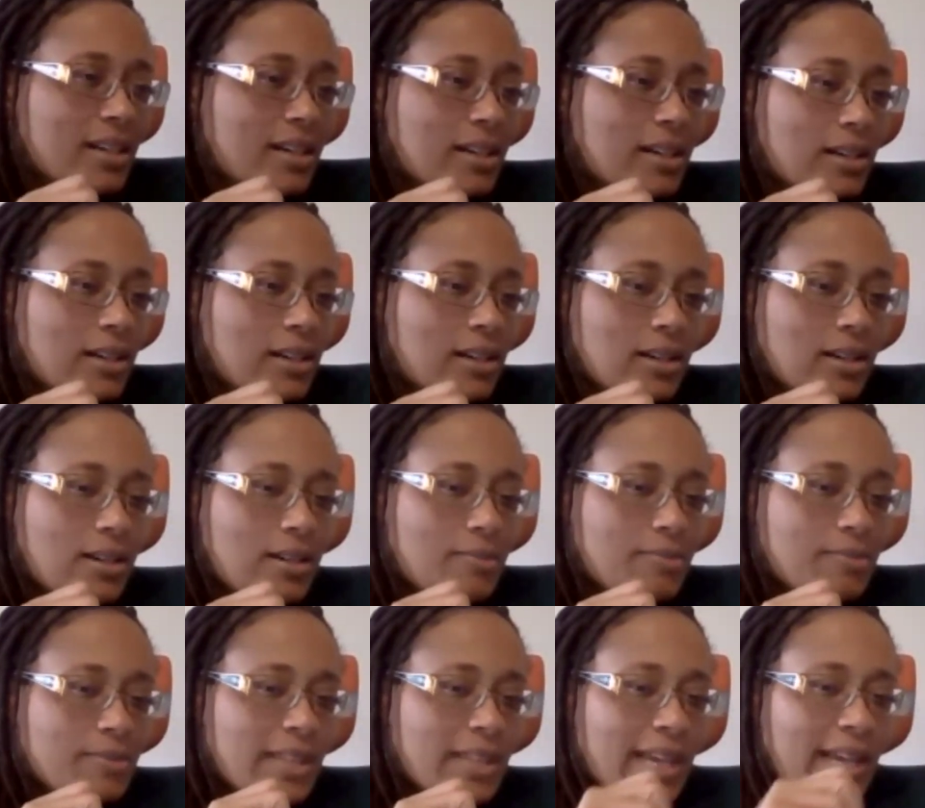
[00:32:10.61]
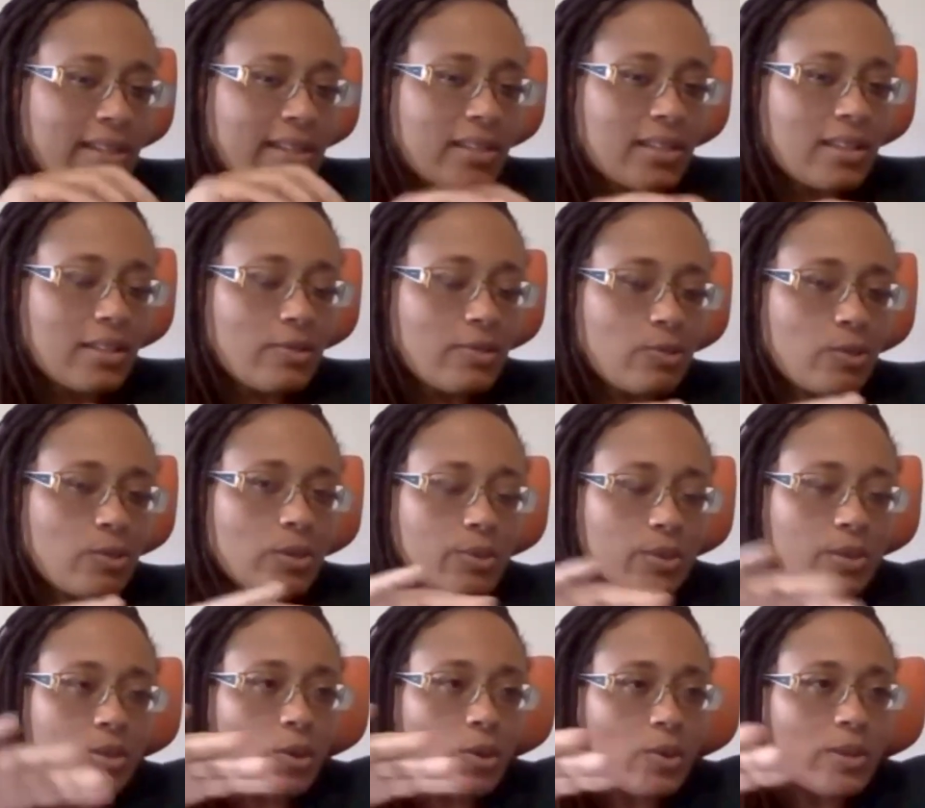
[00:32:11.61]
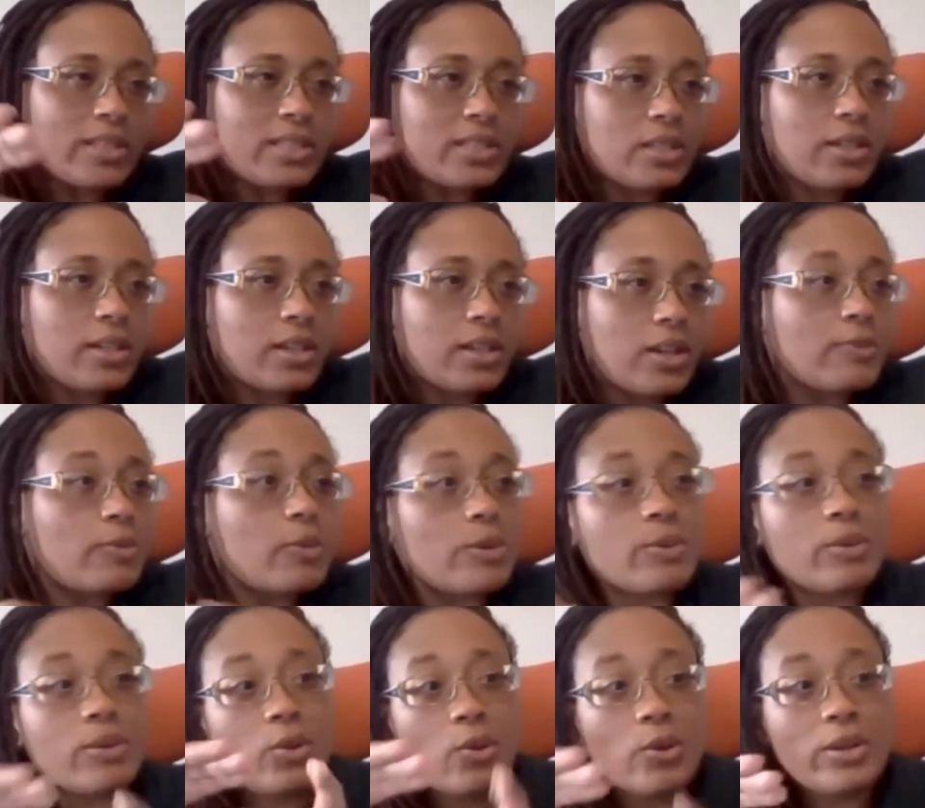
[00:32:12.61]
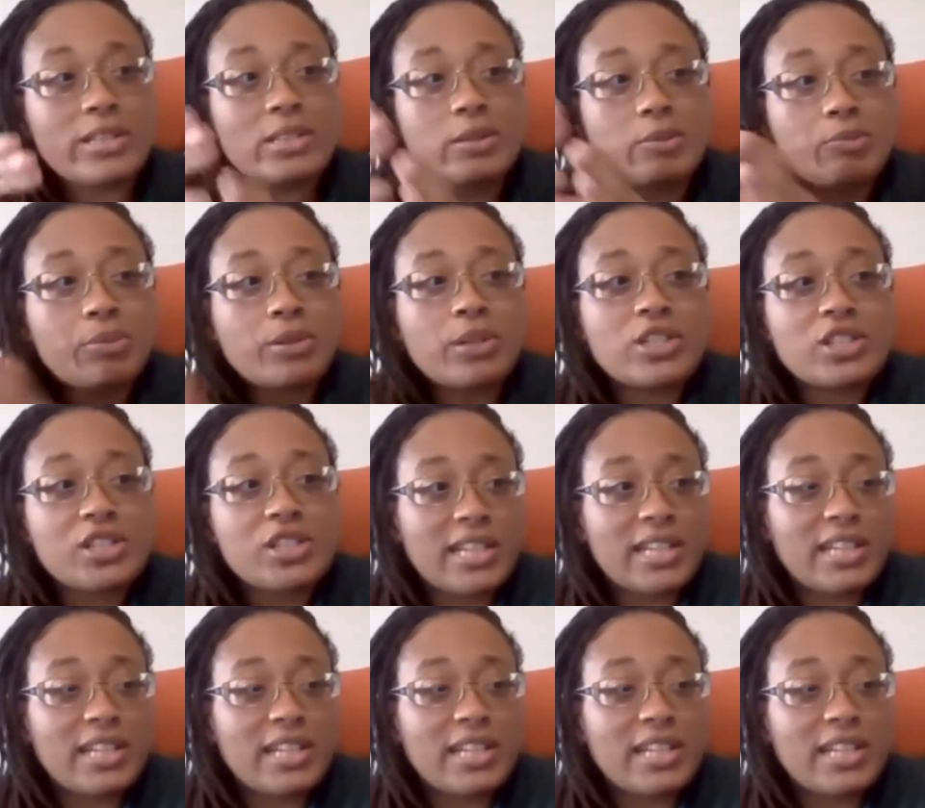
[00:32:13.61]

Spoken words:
that if we were going to push